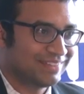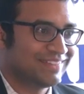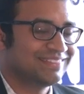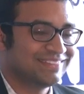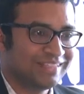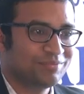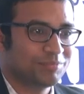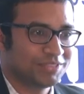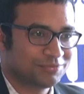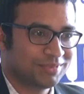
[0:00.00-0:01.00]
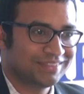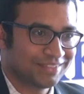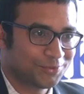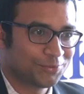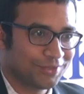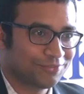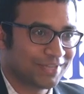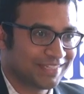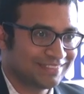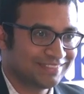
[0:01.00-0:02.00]
Recently, ma'am, it's been the
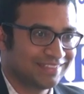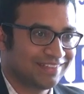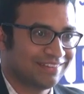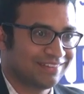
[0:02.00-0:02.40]
coronavirus.